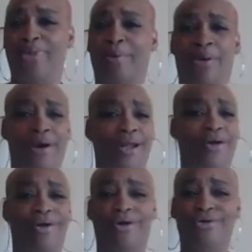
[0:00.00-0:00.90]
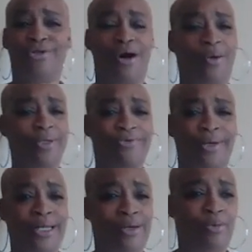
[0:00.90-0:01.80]
party girl who's always
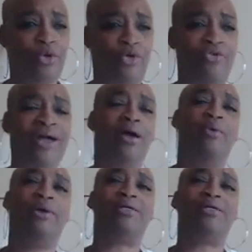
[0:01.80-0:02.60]
ready to move, which